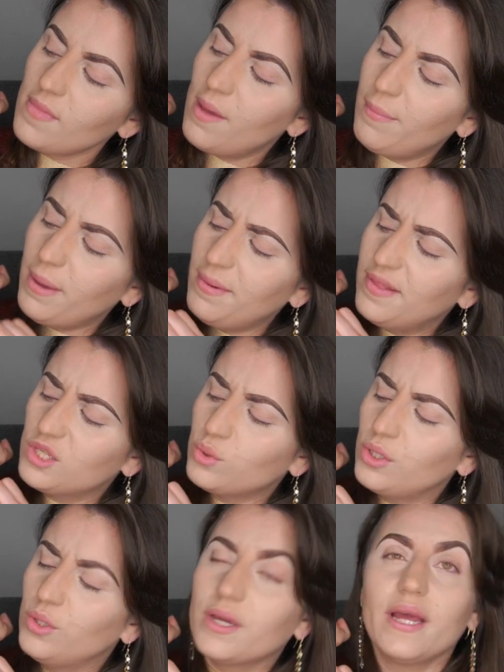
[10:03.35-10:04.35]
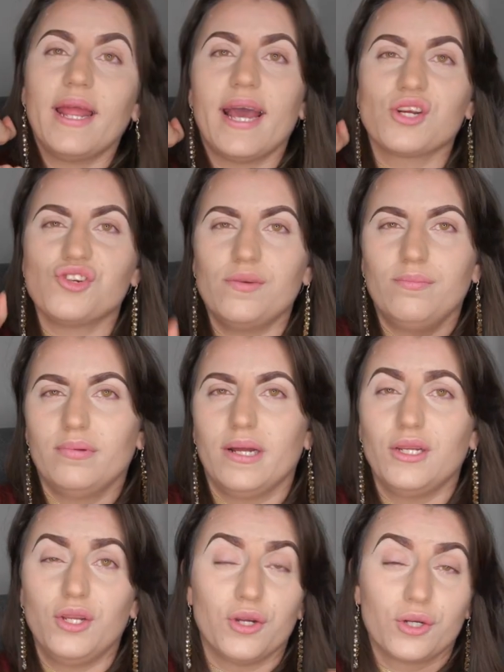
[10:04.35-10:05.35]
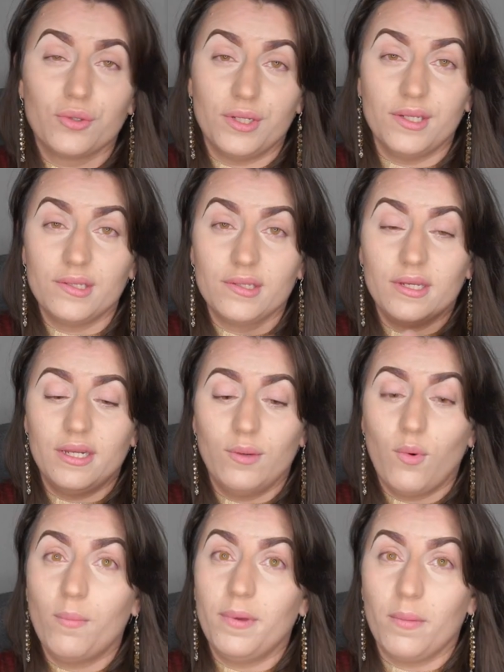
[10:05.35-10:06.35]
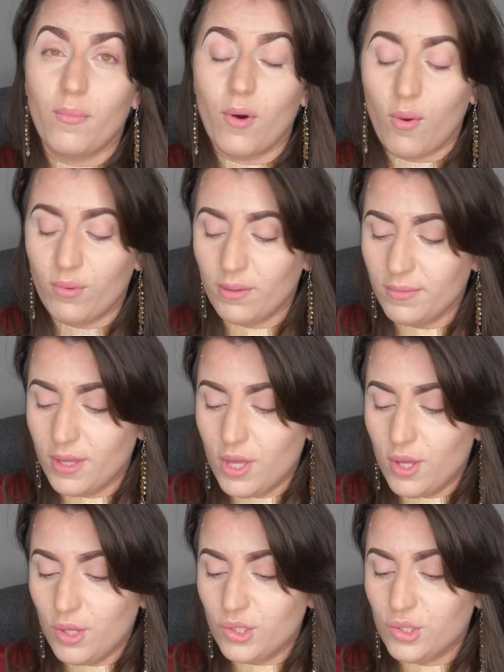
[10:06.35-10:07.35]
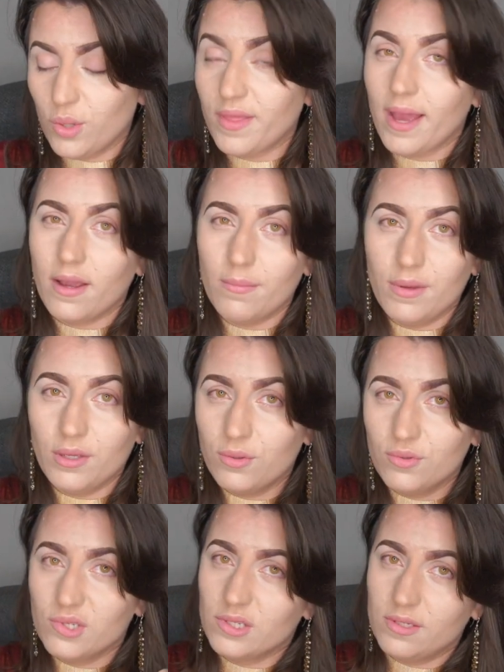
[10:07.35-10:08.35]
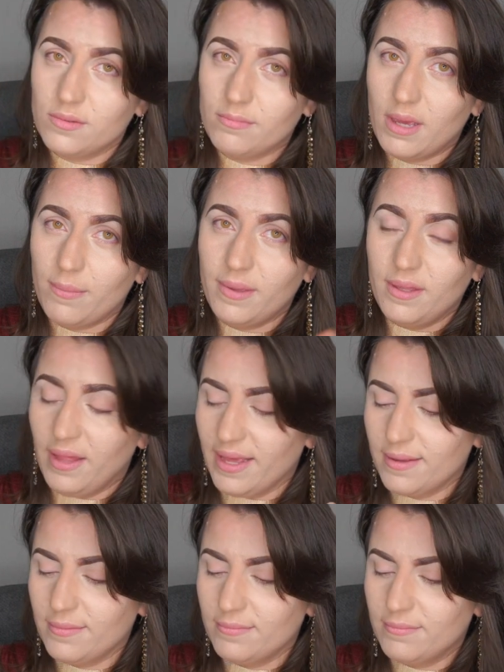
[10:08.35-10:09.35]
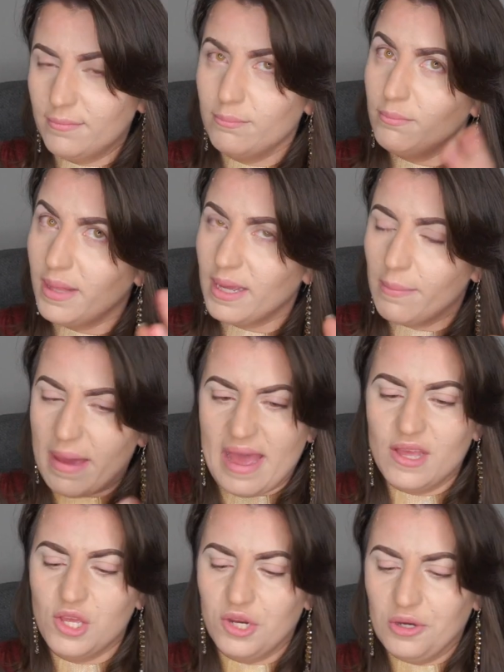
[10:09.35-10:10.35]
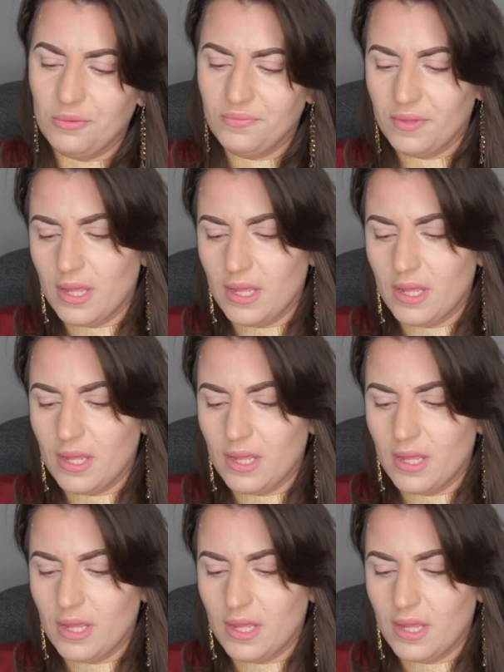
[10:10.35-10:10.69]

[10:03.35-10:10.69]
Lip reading: maybe this one you can actually blend in your crease and it won't be a problem. So that could be used maybe like a matte, you know?